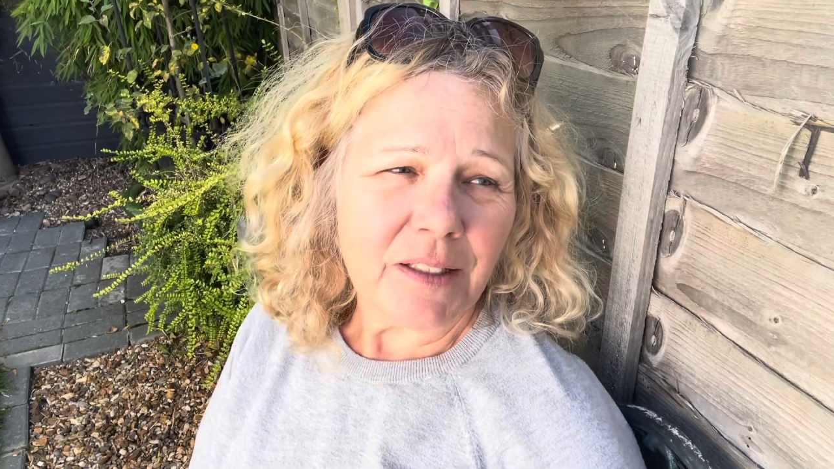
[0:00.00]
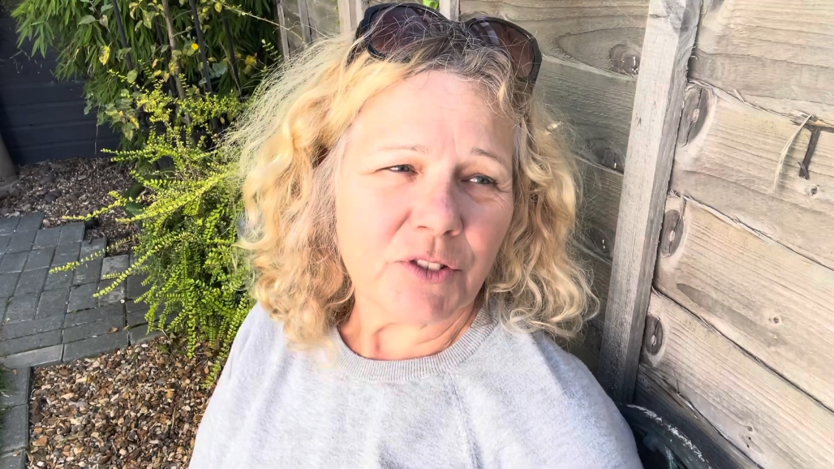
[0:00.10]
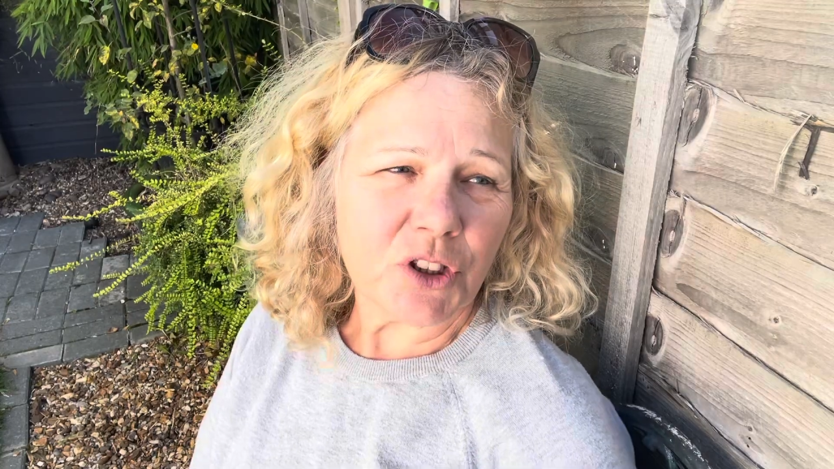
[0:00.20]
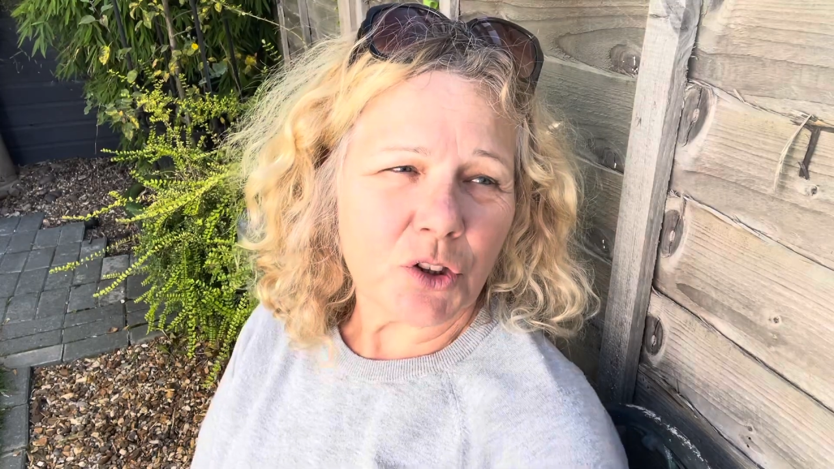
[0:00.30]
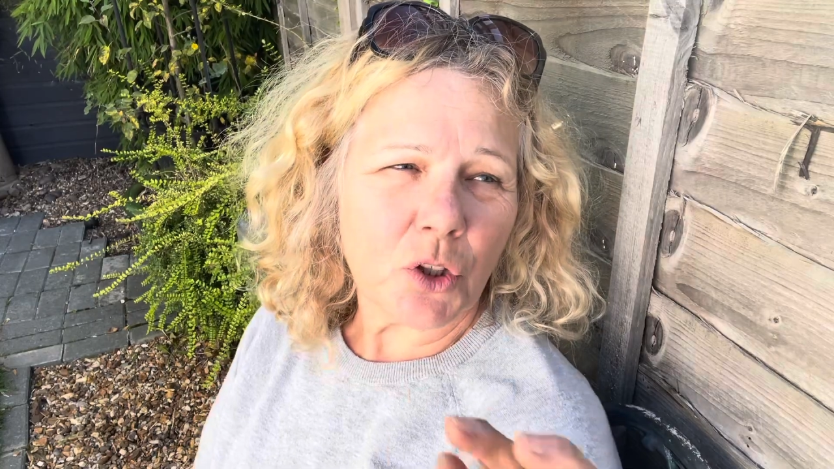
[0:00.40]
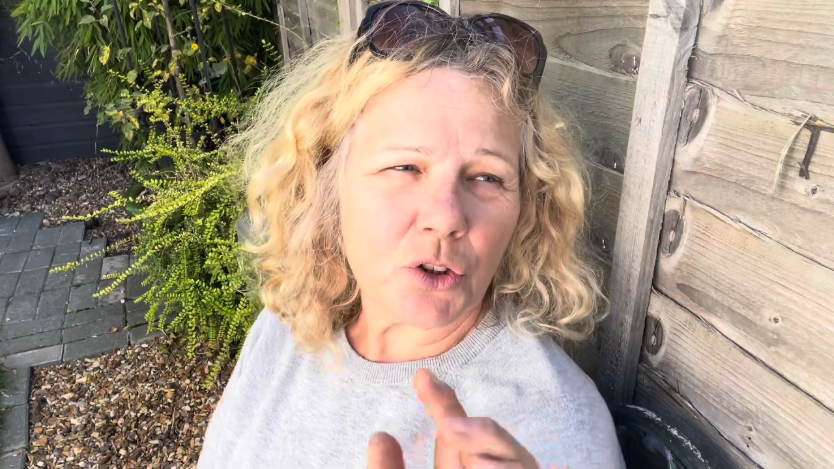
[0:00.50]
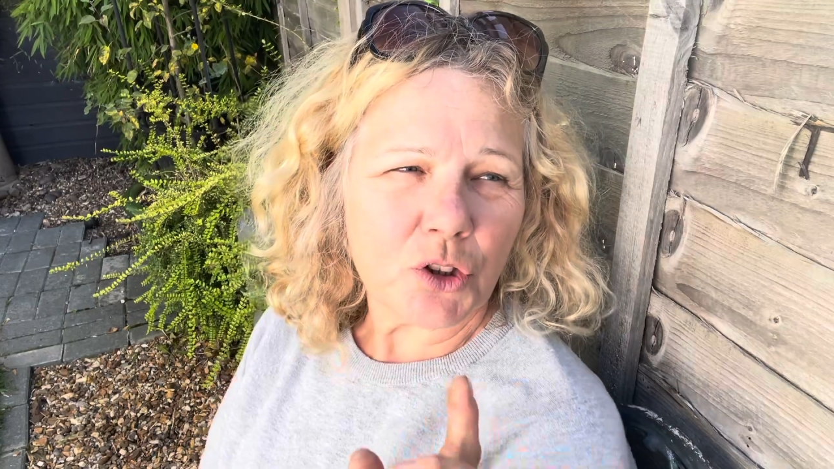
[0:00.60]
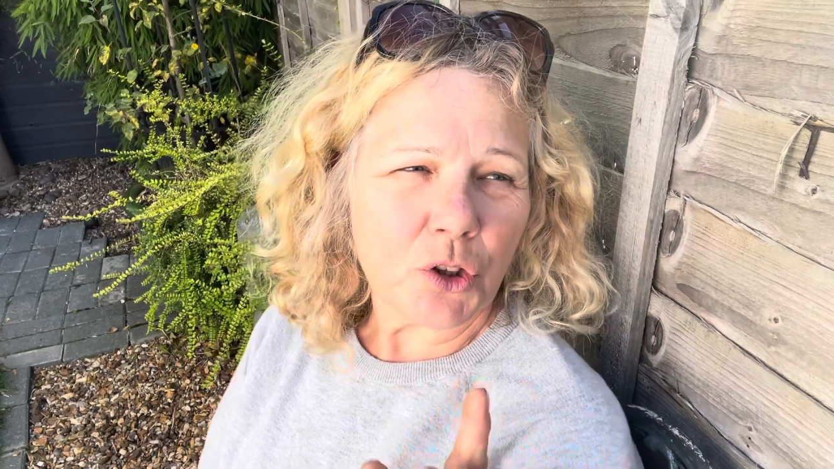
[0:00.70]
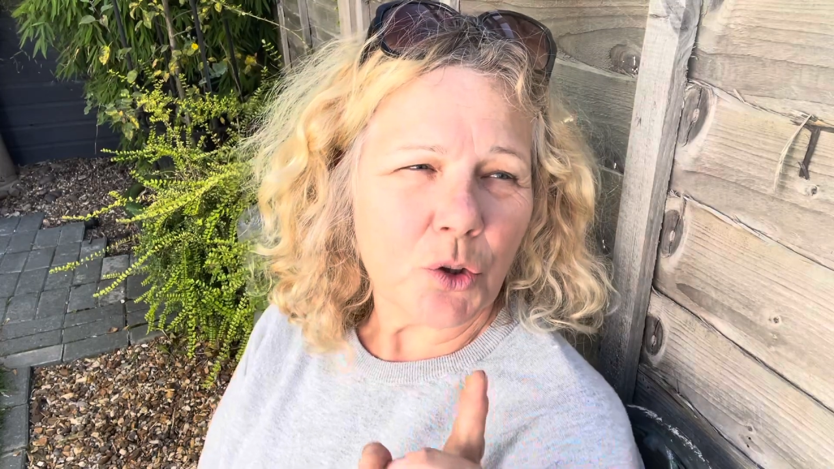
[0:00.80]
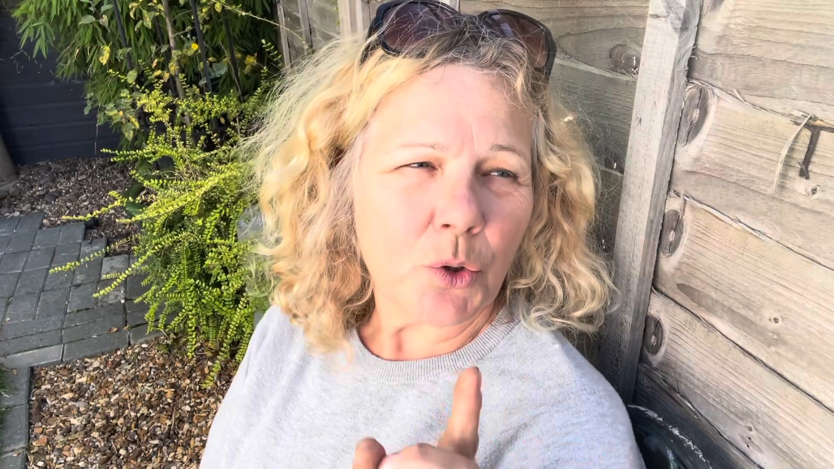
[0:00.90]
Just got
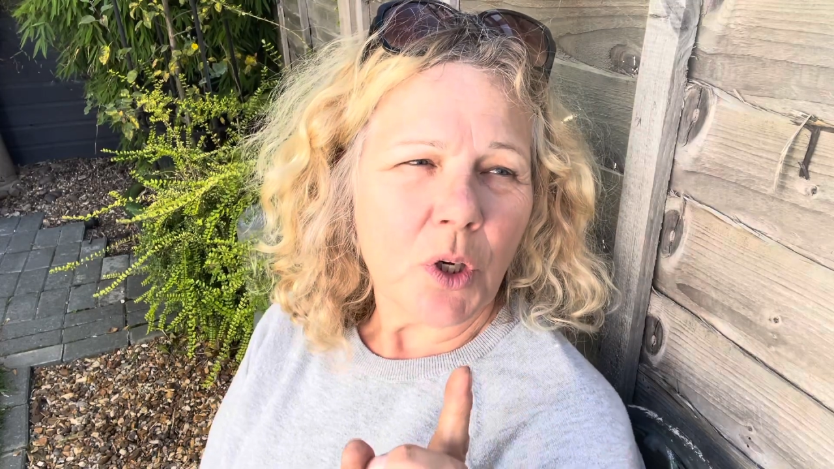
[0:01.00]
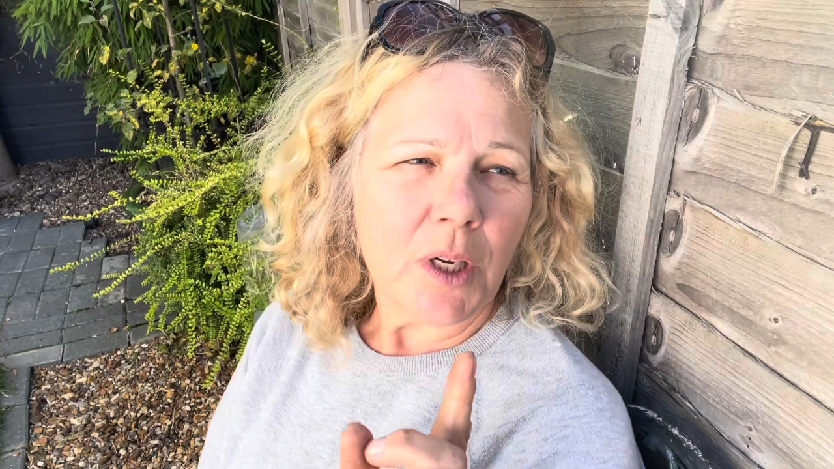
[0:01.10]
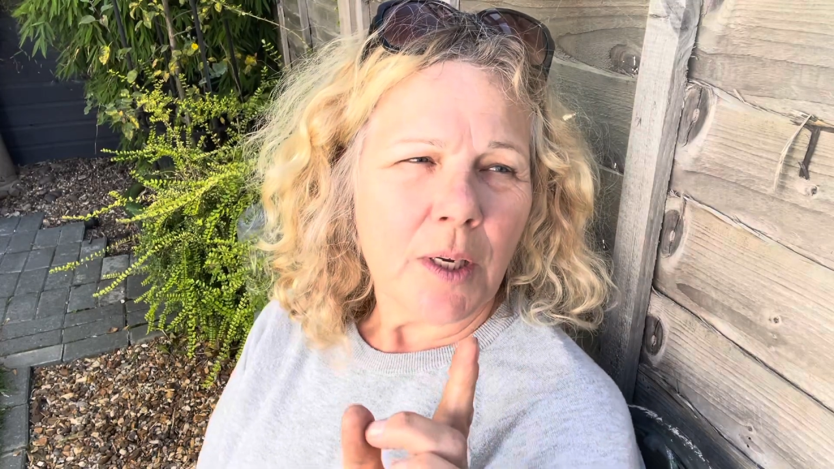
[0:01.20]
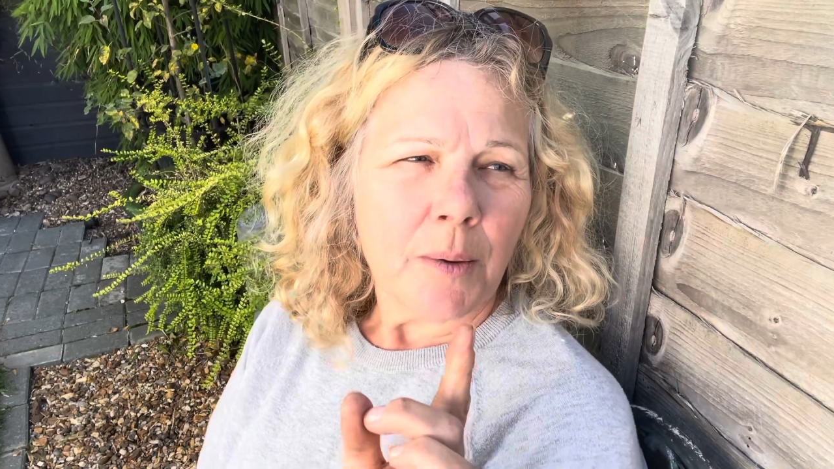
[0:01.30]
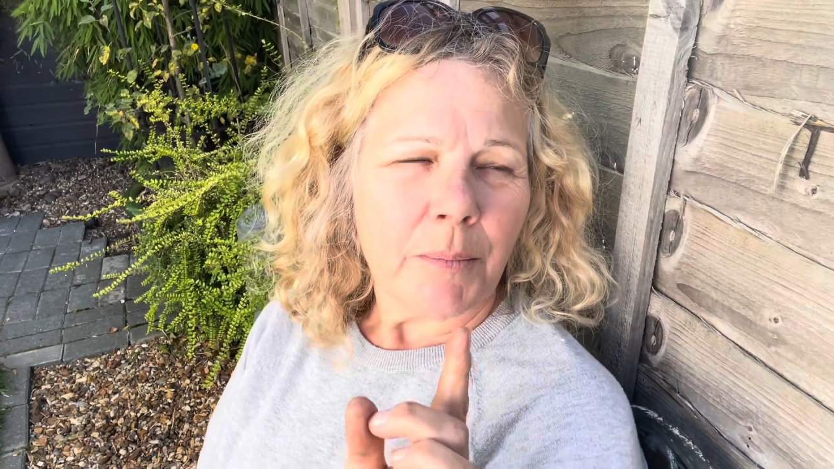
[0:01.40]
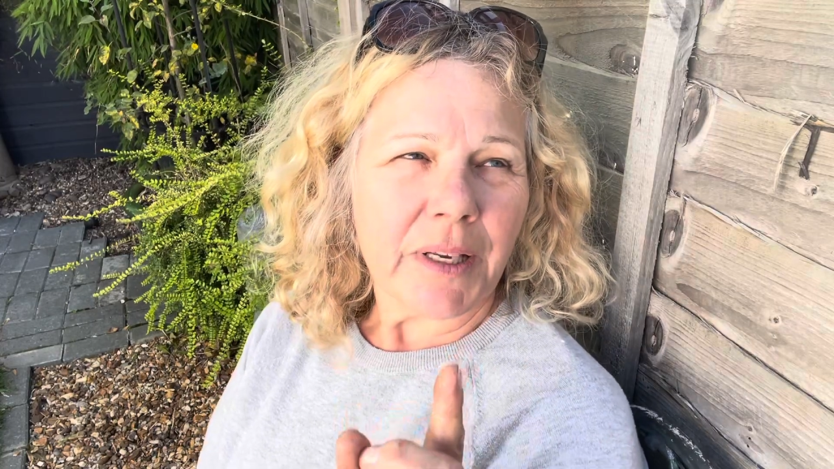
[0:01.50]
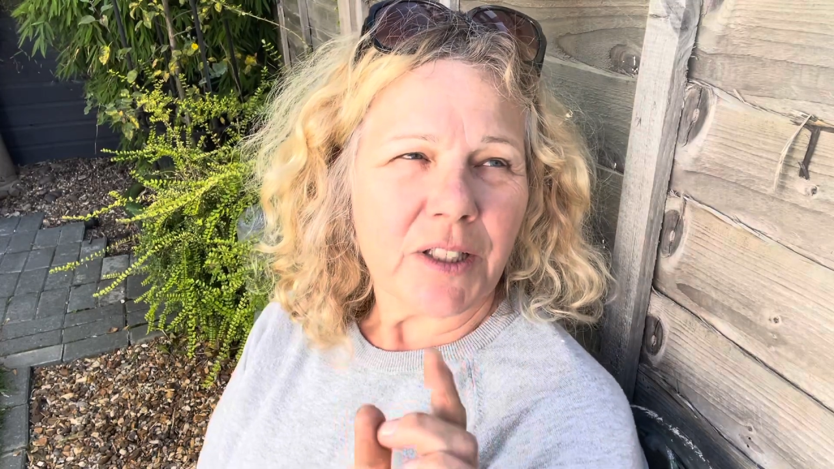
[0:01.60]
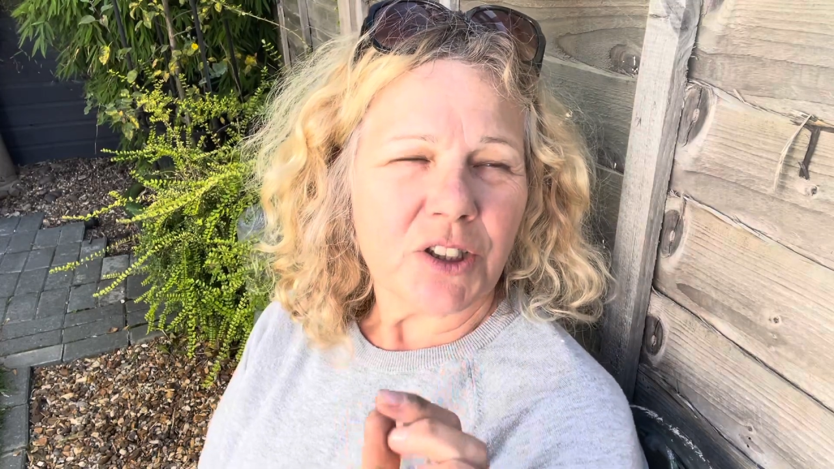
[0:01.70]
to make a